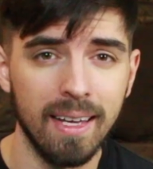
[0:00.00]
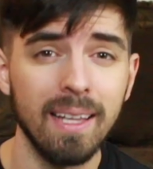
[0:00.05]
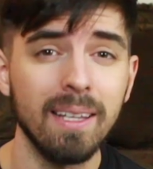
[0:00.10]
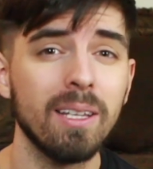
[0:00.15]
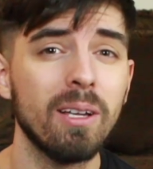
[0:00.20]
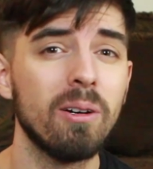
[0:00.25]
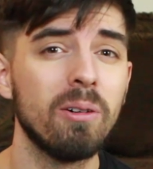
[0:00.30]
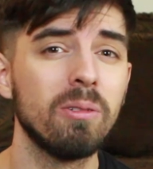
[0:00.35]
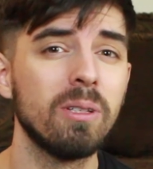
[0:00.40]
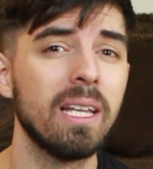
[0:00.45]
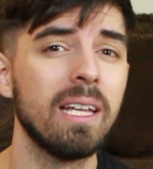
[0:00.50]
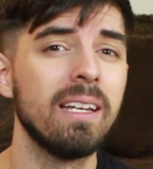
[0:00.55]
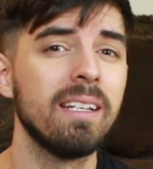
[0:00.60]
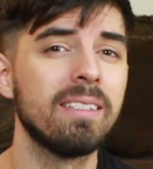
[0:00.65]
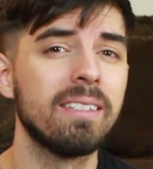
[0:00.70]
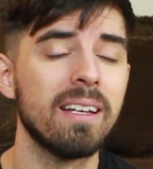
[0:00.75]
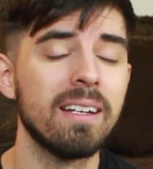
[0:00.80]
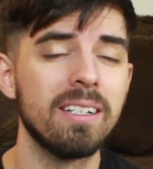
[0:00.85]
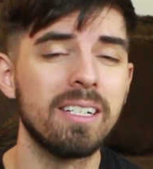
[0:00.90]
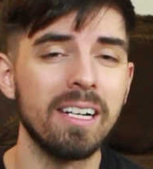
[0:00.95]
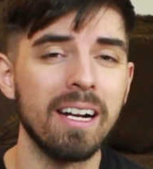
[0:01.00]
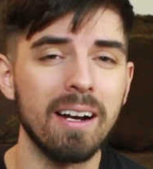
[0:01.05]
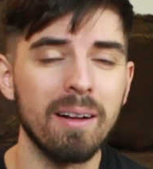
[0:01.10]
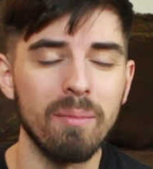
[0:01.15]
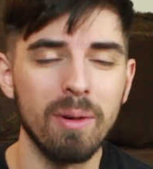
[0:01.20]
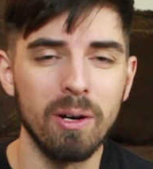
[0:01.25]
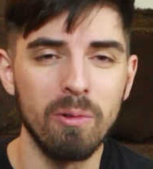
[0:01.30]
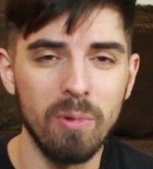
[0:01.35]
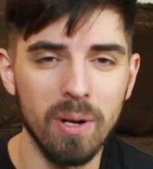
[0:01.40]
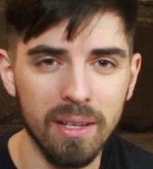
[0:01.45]
Hello, ladies and
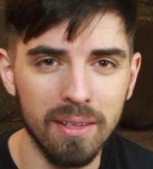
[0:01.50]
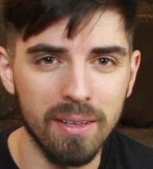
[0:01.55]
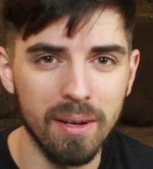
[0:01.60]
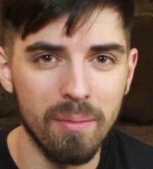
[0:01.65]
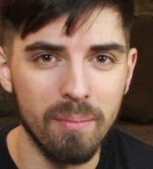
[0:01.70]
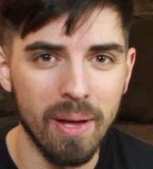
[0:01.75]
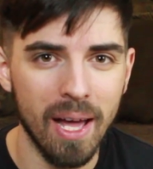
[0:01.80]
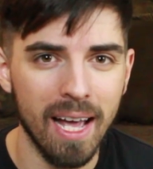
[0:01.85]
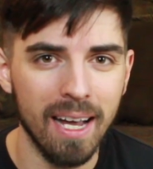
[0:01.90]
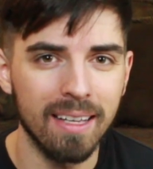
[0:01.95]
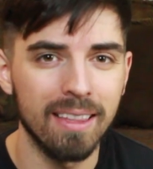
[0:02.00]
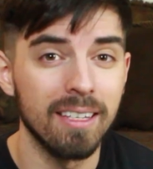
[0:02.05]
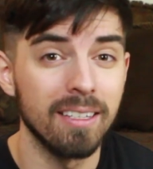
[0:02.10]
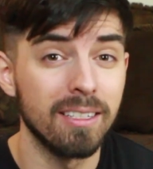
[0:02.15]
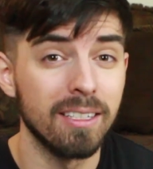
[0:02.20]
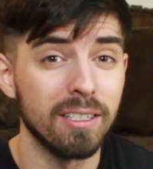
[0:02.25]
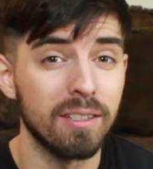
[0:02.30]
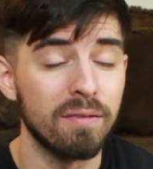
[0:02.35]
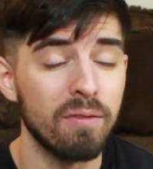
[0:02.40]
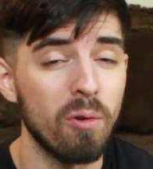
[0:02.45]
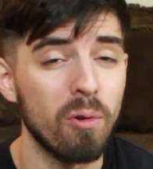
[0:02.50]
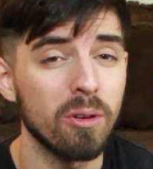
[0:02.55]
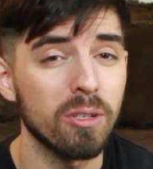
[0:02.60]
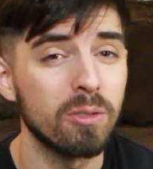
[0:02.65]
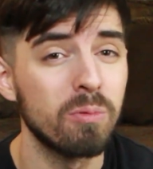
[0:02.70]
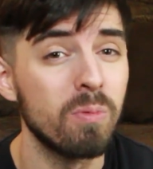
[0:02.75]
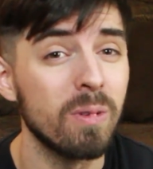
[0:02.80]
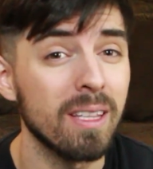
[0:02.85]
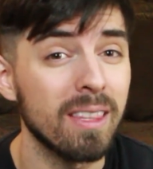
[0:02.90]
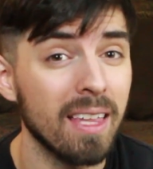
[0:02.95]
gentlemen, welcome back. This is
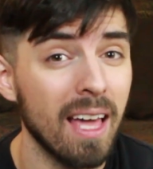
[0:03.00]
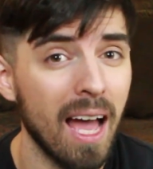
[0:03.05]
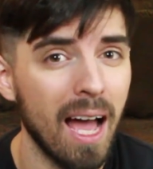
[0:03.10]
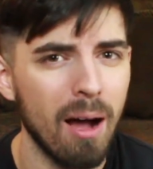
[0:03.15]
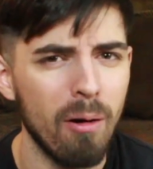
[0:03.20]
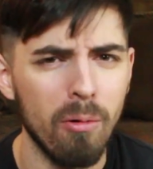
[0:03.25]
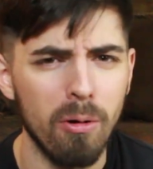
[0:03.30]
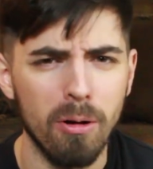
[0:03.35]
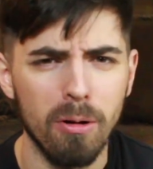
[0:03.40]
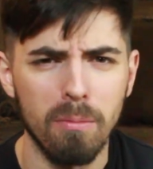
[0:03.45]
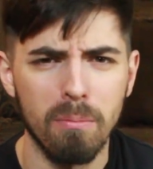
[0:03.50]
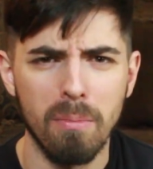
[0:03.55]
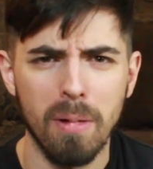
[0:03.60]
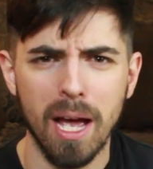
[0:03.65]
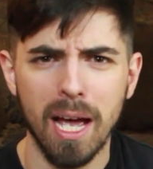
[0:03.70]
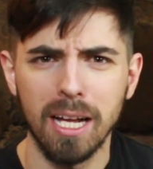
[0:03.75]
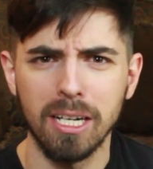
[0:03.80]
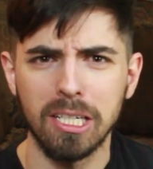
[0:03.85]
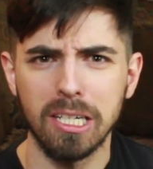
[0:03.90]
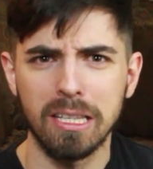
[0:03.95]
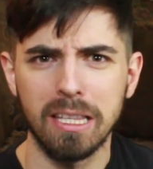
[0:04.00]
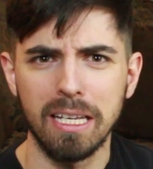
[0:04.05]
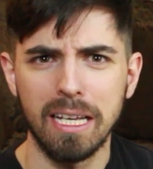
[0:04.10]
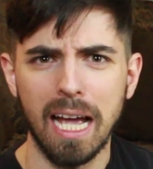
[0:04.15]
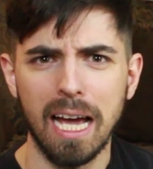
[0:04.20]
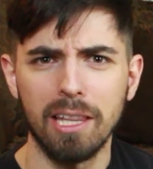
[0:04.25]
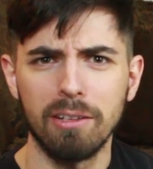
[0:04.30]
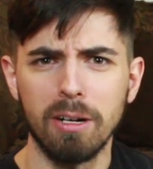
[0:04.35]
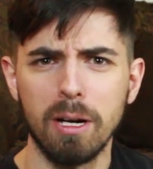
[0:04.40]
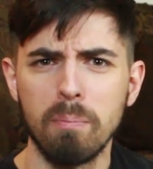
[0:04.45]
Force with our Magic the
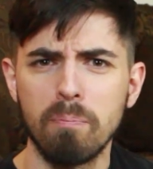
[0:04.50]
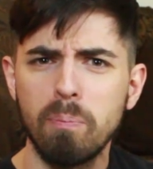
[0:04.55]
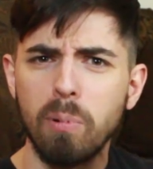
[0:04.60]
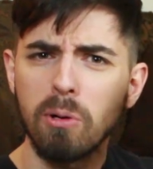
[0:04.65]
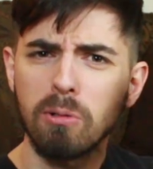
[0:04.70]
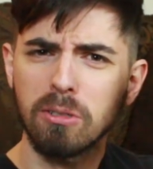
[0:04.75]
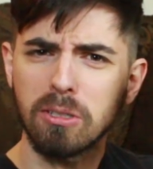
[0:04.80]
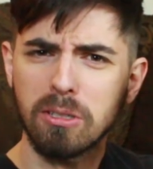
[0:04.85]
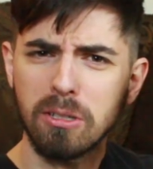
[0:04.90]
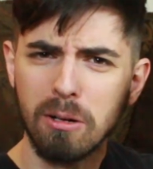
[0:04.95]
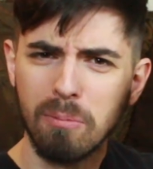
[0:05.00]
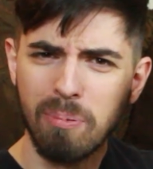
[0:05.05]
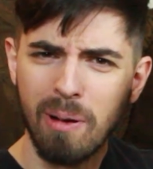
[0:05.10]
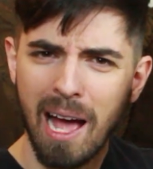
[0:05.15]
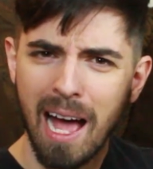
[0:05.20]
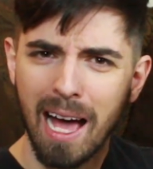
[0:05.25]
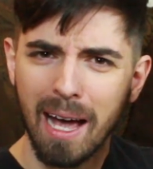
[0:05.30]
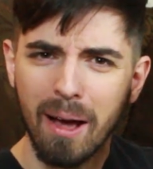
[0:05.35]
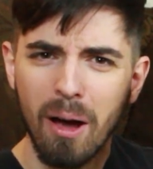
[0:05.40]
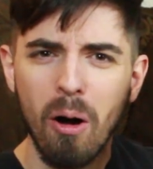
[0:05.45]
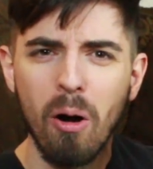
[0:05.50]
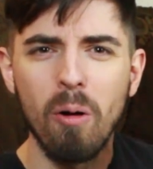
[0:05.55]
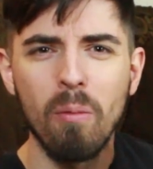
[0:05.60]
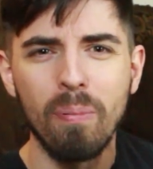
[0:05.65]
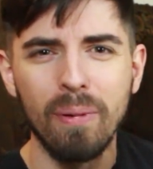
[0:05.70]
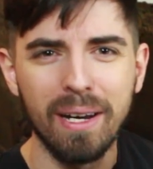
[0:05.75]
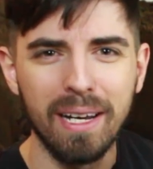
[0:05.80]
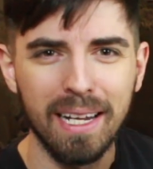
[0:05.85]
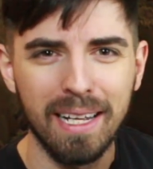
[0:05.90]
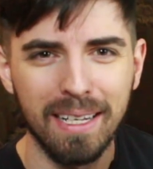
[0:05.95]
Gathering Booster Pack
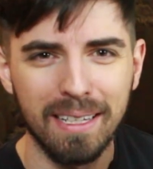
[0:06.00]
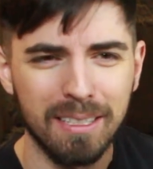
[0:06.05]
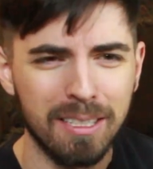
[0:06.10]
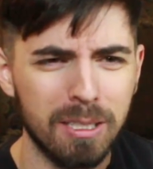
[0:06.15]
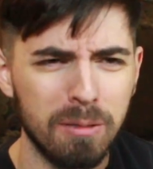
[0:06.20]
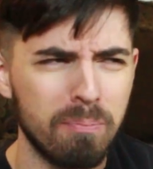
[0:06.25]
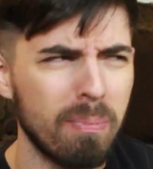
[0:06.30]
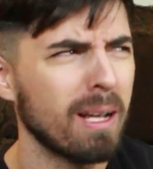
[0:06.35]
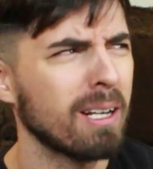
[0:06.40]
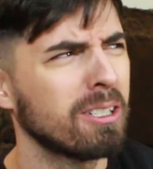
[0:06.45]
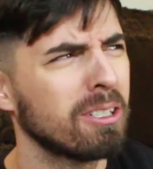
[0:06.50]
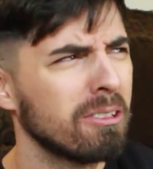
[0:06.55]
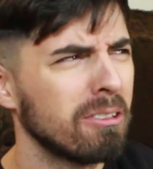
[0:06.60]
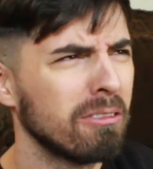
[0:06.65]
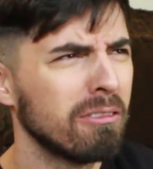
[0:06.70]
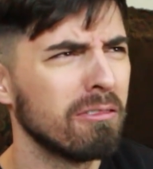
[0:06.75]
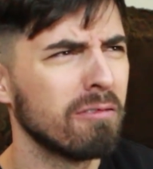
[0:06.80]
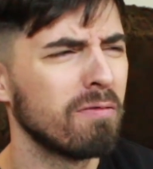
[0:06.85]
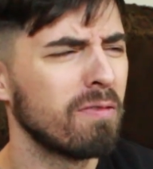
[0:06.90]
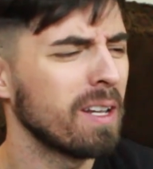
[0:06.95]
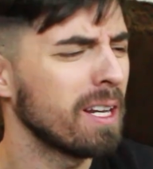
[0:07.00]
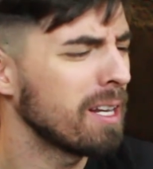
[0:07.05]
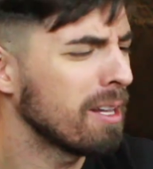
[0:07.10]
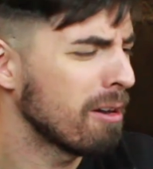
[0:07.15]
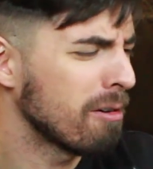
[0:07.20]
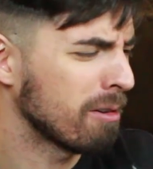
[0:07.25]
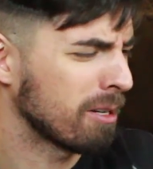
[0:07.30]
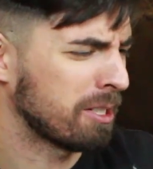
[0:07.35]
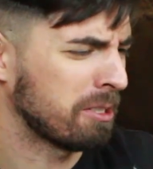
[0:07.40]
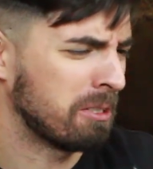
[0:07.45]
opening special
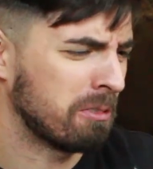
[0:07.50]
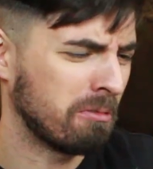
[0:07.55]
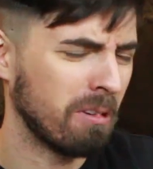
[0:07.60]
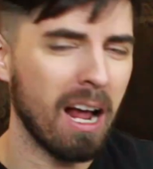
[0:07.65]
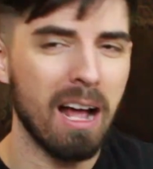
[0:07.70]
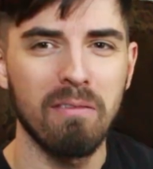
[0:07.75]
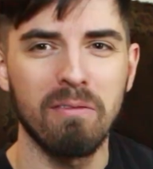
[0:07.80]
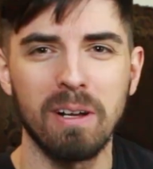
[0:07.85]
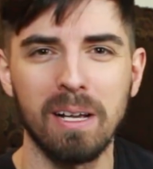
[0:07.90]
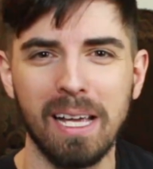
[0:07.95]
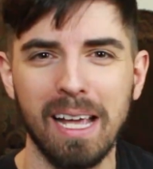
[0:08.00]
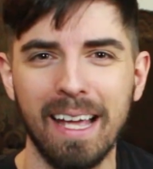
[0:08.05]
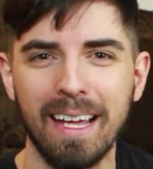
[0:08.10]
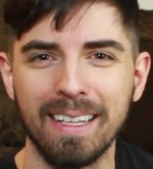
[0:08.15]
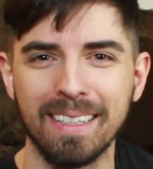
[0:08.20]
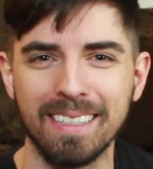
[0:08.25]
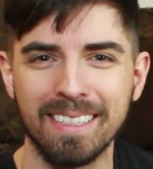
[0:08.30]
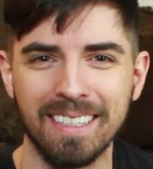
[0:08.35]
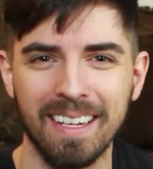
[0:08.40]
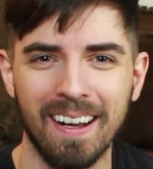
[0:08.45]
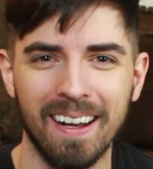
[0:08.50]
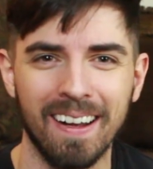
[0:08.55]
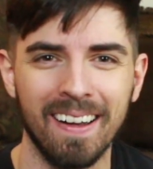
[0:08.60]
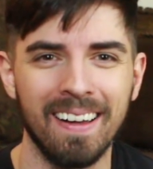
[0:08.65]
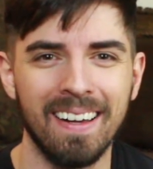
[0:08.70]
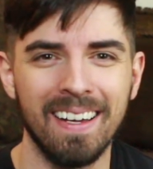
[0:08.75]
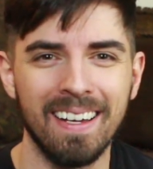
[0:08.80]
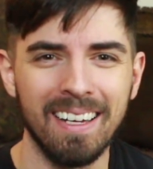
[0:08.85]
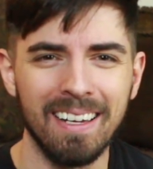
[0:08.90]
video extravaganza.